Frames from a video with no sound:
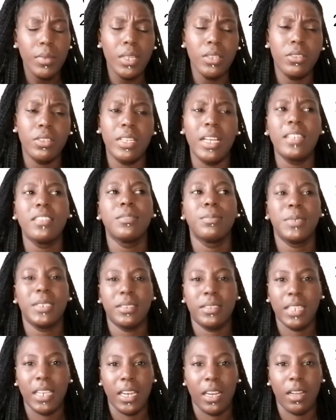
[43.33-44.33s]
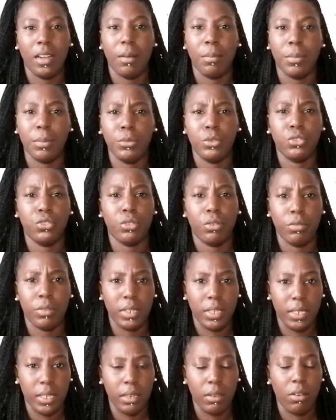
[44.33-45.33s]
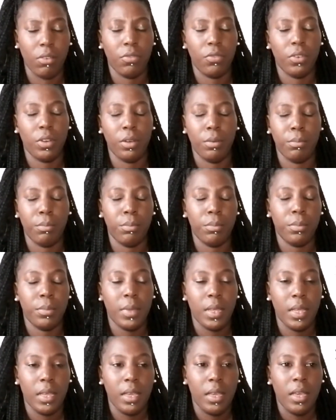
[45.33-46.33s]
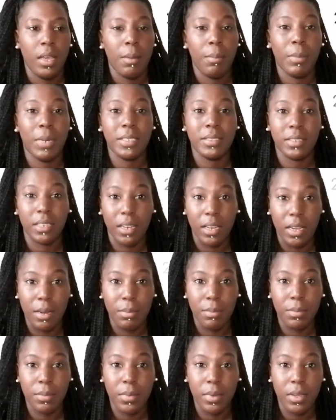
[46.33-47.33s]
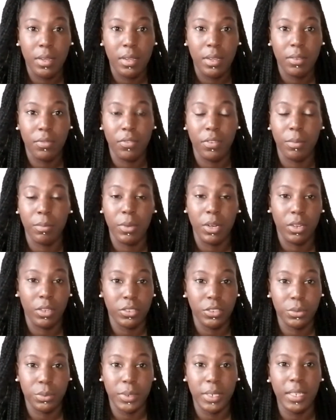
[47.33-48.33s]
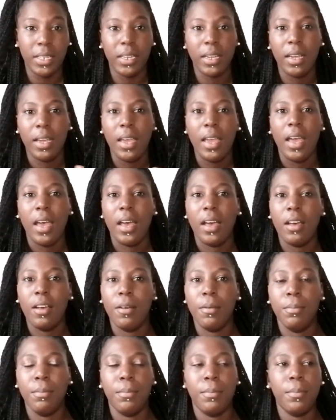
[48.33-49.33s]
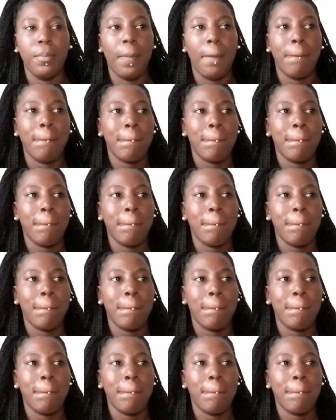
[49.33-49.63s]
So that's been taking up majority of my time from last week. In